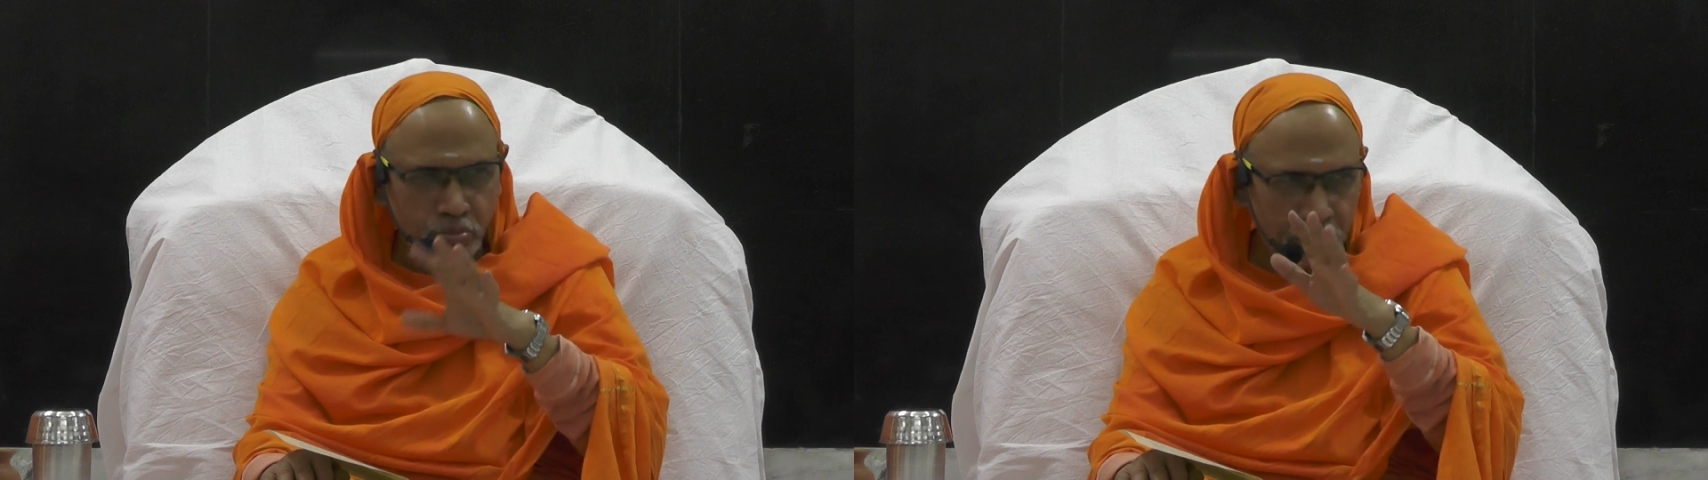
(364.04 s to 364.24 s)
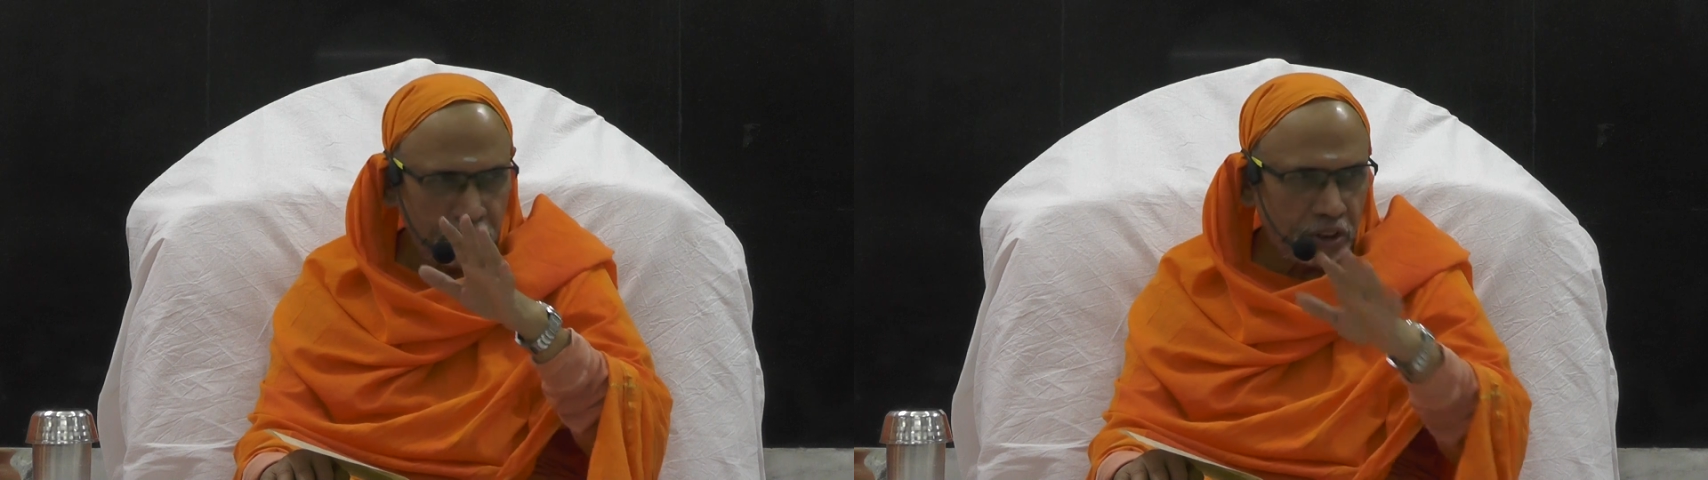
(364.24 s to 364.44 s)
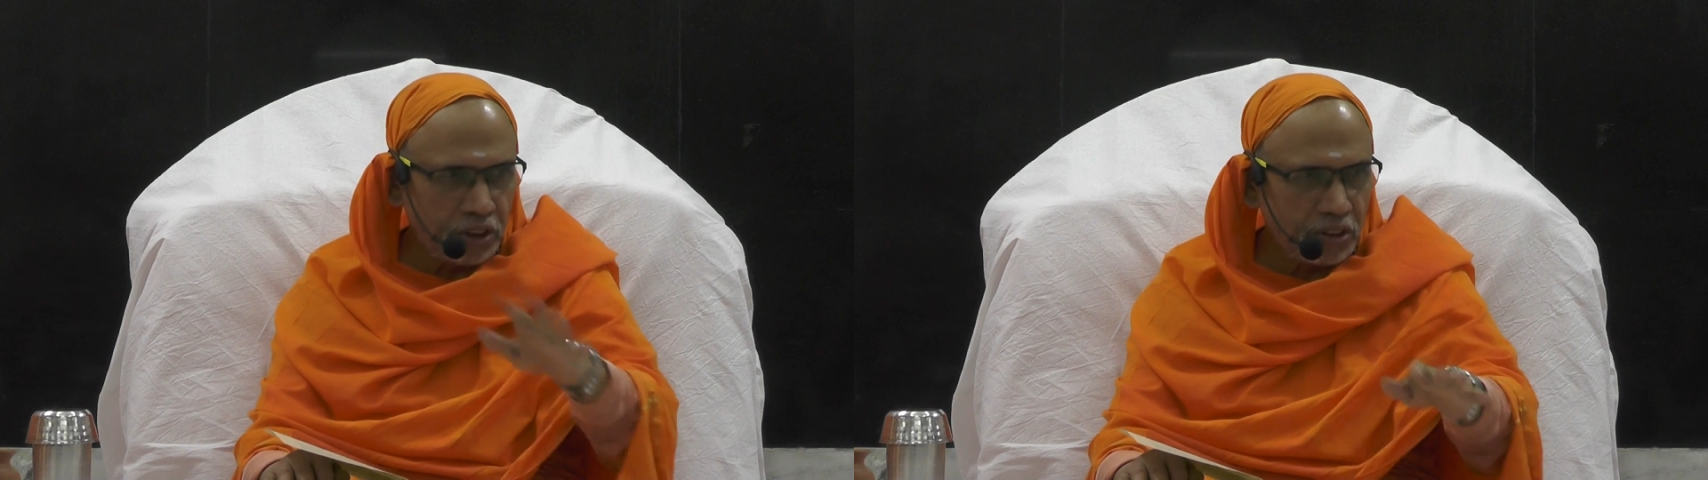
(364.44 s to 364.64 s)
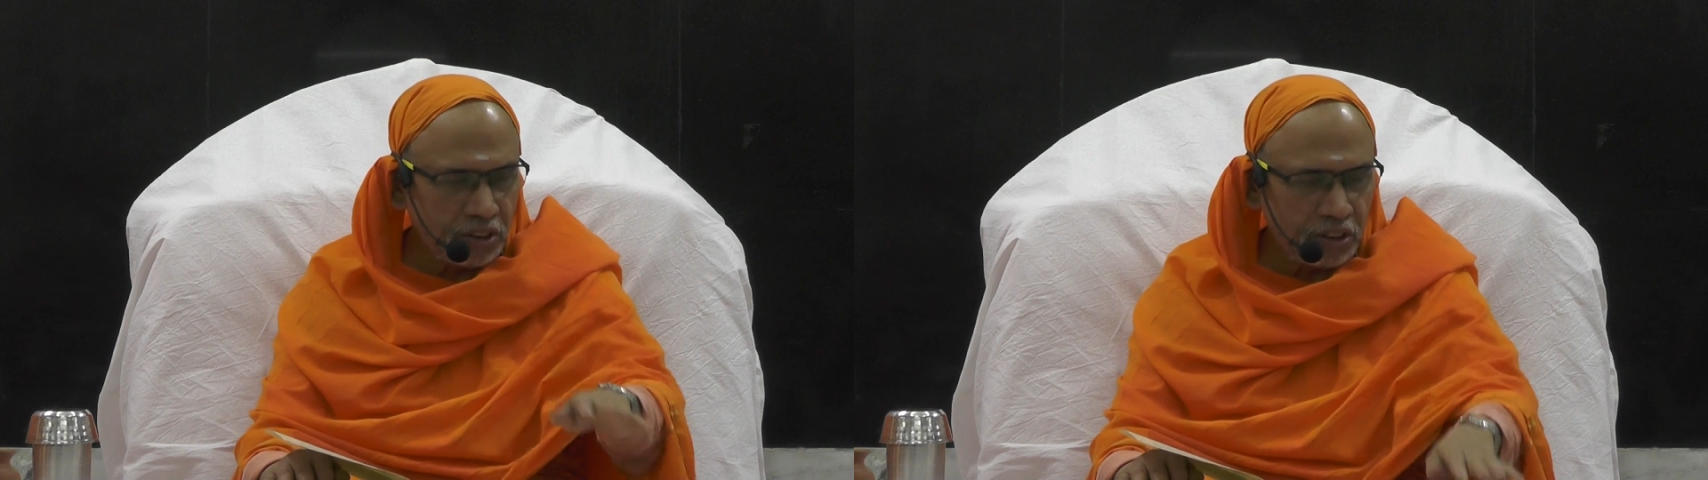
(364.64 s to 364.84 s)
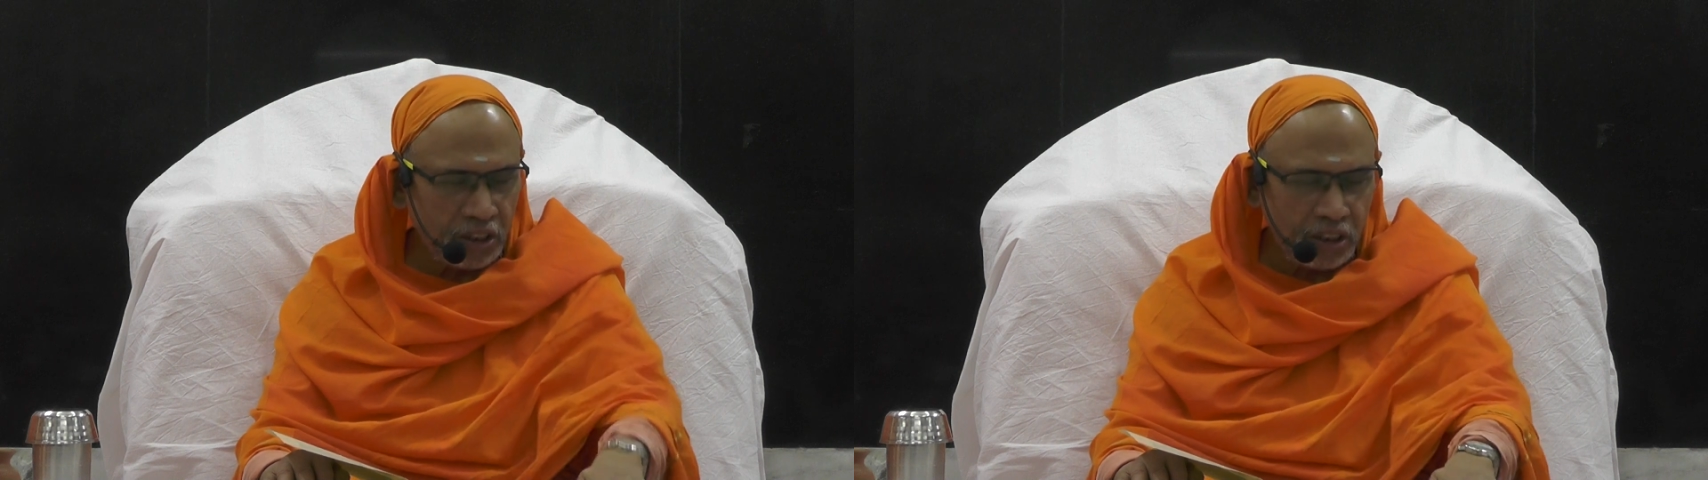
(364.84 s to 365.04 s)
to measure
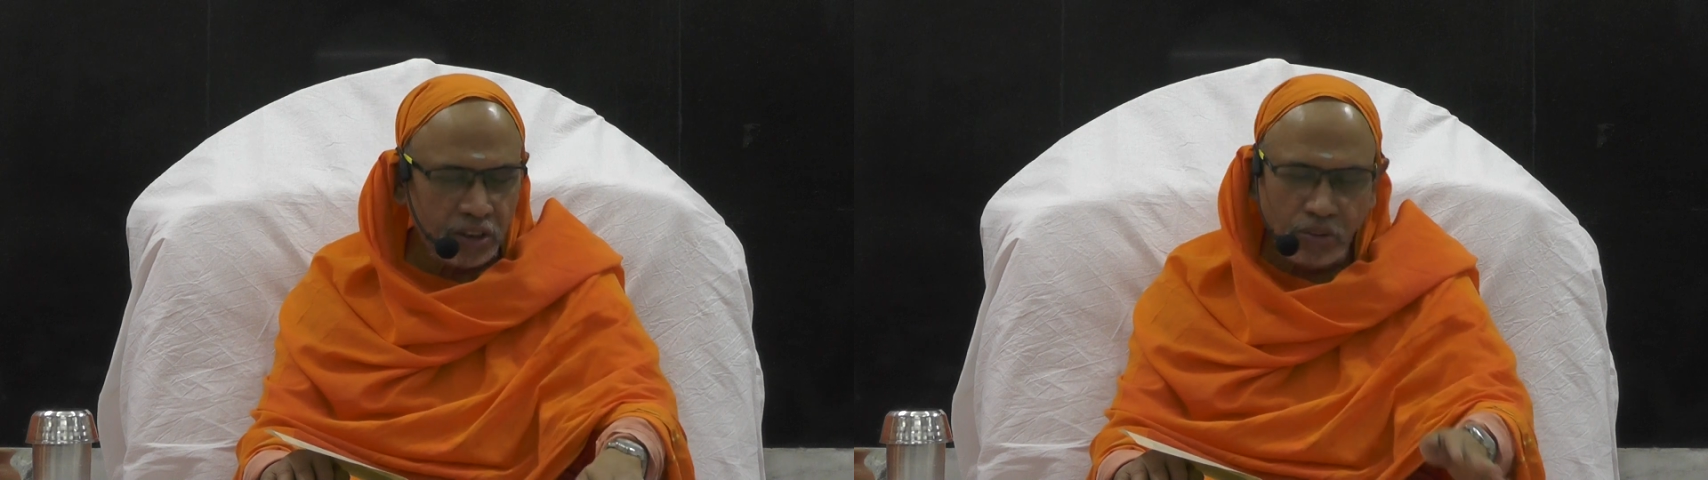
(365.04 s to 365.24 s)
etc.